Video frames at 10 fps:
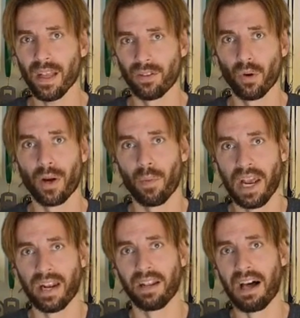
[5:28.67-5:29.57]
So I
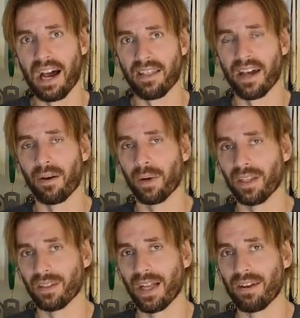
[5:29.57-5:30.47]
ran a lot of that race
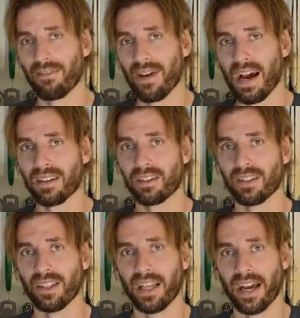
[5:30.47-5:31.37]
a lot faster
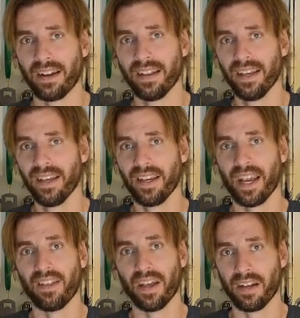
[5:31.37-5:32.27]
than that
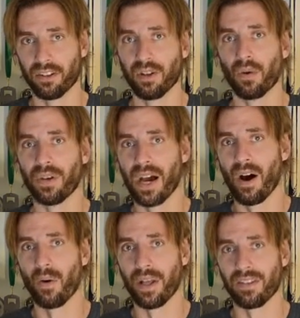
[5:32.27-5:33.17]
and then slowed
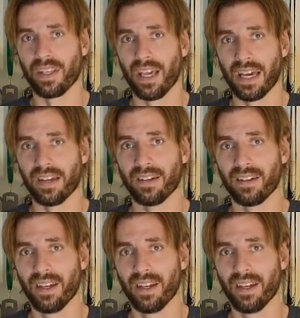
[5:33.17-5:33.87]
down at the end.